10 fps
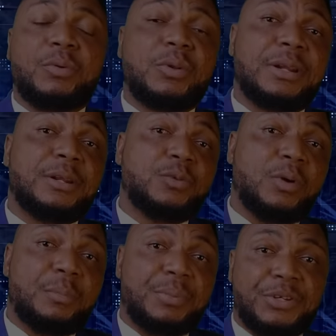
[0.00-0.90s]
We'll really do
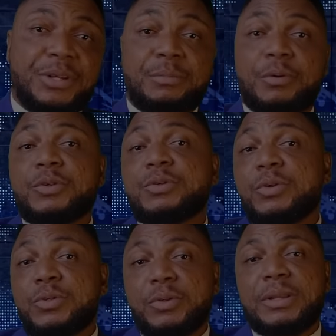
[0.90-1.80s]
appreciate, because
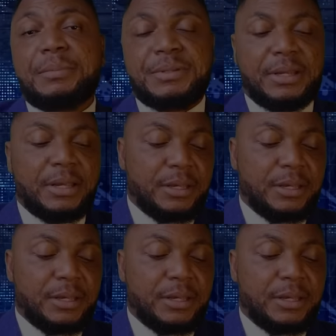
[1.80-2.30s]
those your thumbs